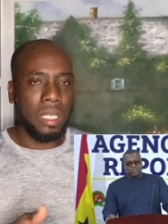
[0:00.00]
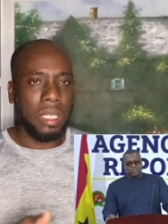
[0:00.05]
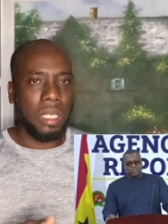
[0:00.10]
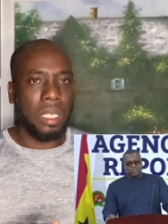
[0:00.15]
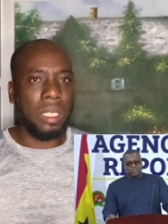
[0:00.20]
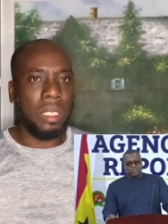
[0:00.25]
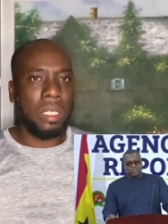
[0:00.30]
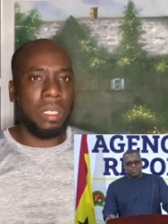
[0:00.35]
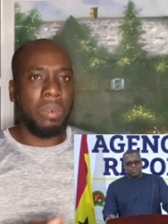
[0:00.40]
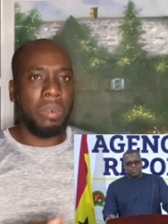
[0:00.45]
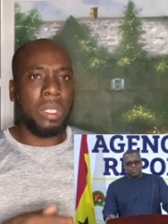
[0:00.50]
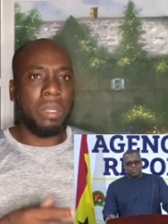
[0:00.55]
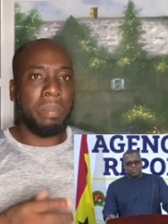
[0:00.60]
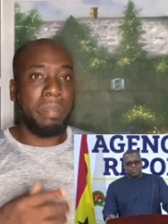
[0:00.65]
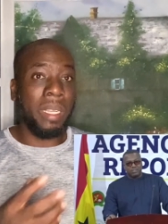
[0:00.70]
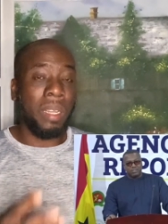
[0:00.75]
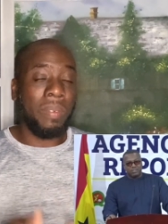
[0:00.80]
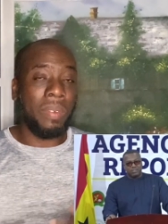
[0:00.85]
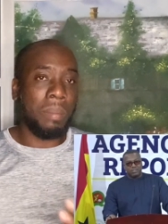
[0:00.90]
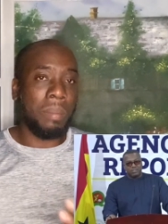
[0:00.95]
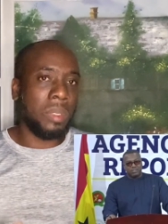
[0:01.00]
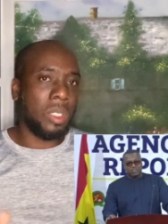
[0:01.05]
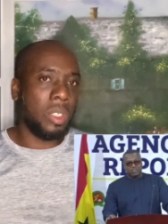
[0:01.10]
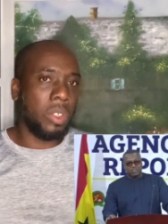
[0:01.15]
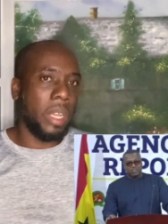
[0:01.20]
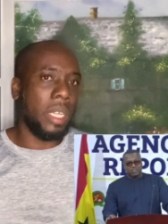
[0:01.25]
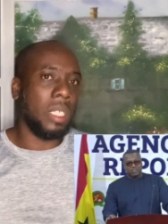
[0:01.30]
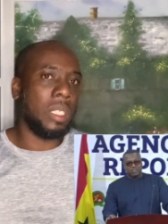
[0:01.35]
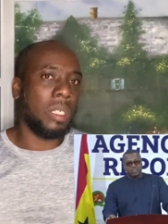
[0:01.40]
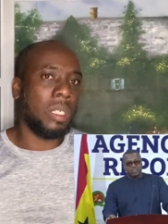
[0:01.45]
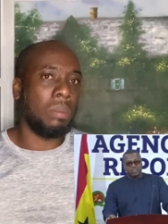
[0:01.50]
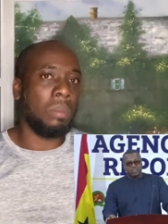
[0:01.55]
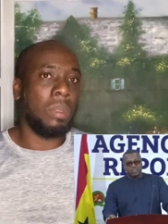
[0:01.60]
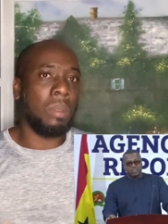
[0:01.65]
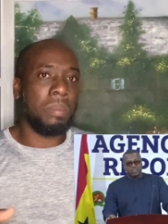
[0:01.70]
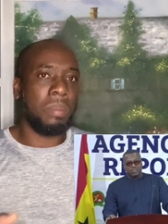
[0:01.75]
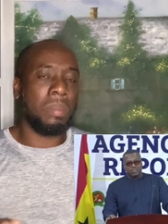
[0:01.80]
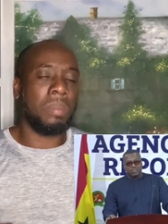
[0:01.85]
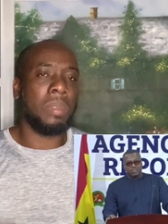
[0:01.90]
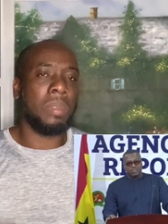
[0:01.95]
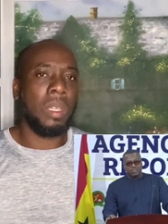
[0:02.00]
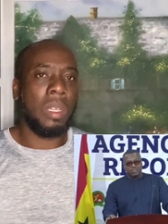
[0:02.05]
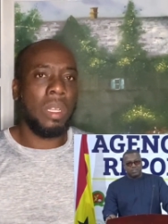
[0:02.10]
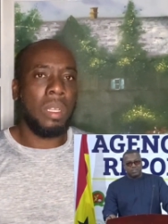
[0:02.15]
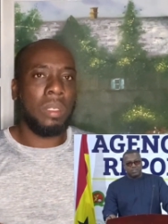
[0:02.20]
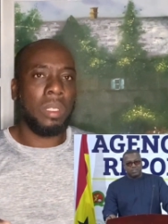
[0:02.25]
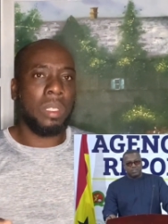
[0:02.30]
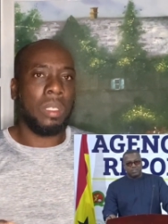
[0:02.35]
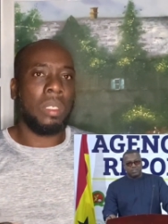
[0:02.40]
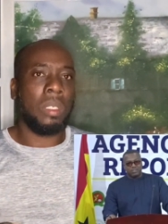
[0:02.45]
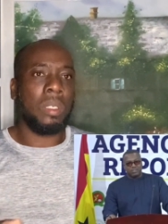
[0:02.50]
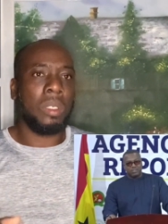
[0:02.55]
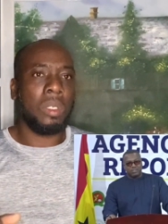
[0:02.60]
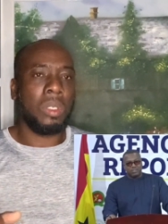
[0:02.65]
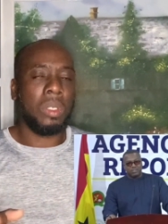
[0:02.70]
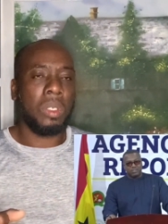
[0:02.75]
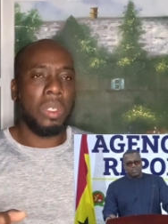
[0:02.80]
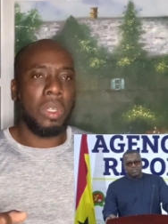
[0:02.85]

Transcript: and it was built from scratch come up so